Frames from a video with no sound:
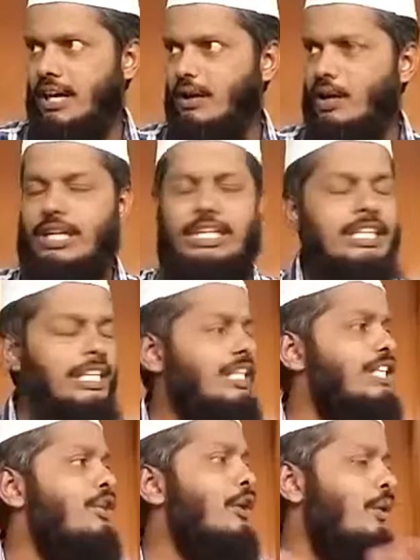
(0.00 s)
Or it
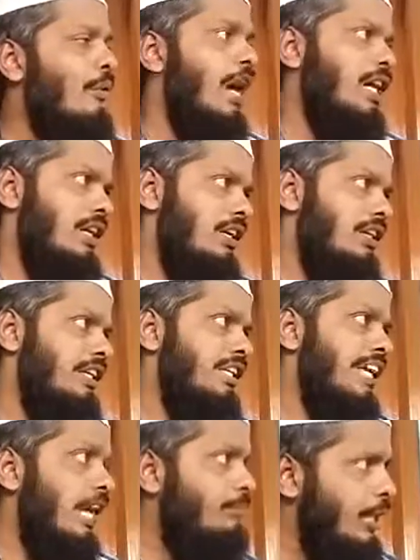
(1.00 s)
is equivocal.
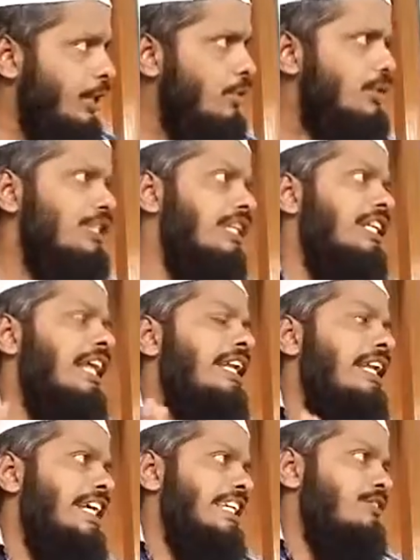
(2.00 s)
It can be used in the
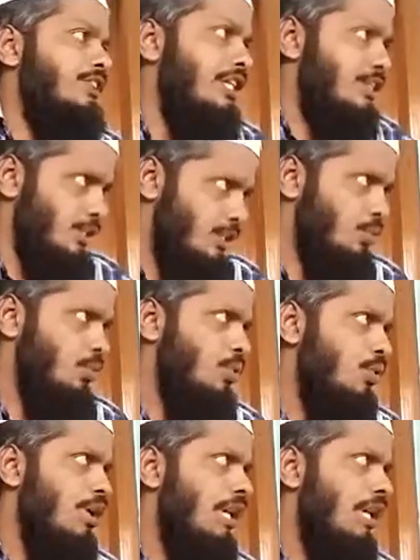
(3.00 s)
negative sense too.